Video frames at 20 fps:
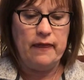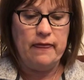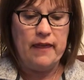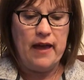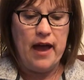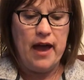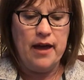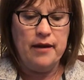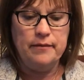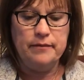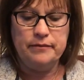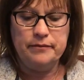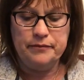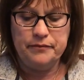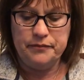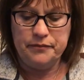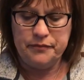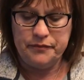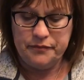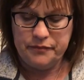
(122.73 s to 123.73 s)
at that.
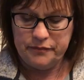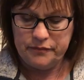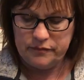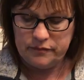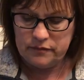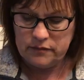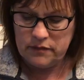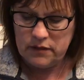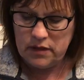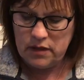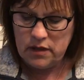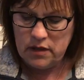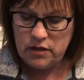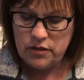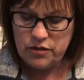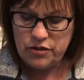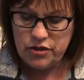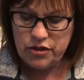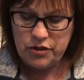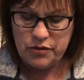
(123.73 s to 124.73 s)

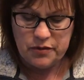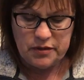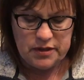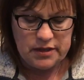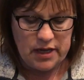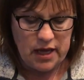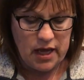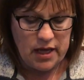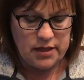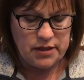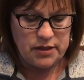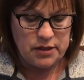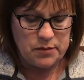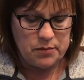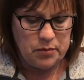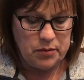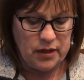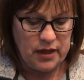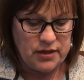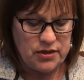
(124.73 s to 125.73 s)
2 tens
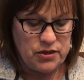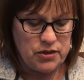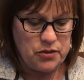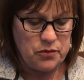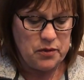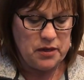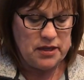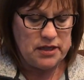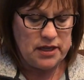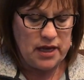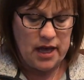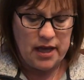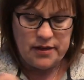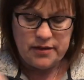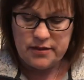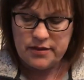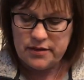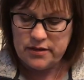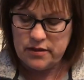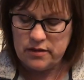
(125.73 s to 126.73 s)
plus 3
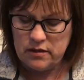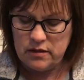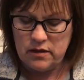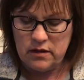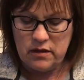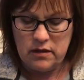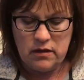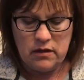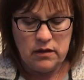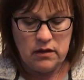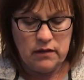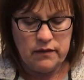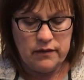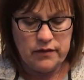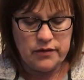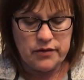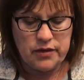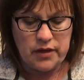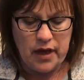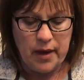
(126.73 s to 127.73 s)
tens.
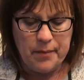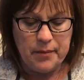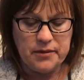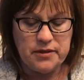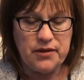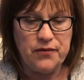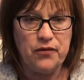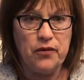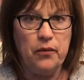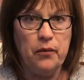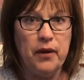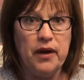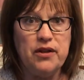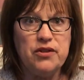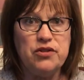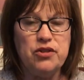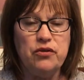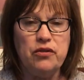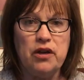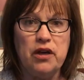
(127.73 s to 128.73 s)
There's a couple different
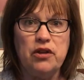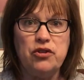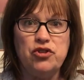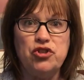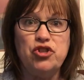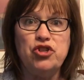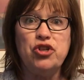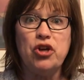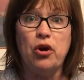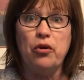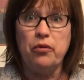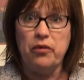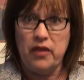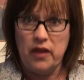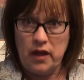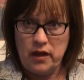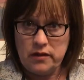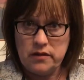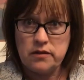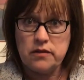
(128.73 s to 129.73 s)
ways you can show
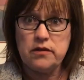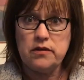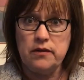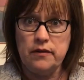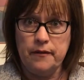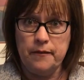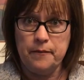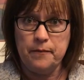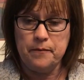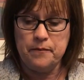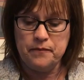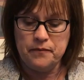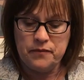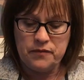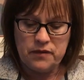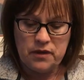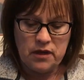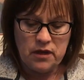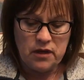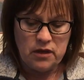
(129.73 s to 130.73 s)
this.
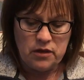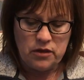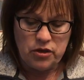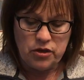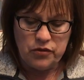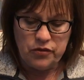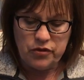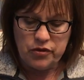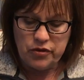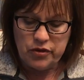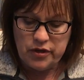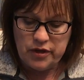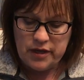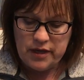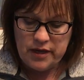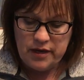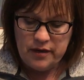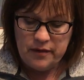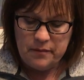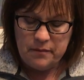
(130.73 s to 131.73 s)
You
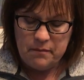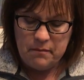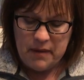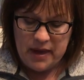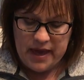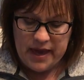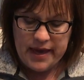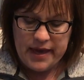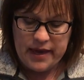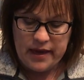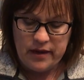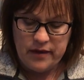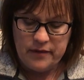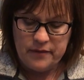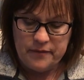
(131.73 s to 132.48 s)
could make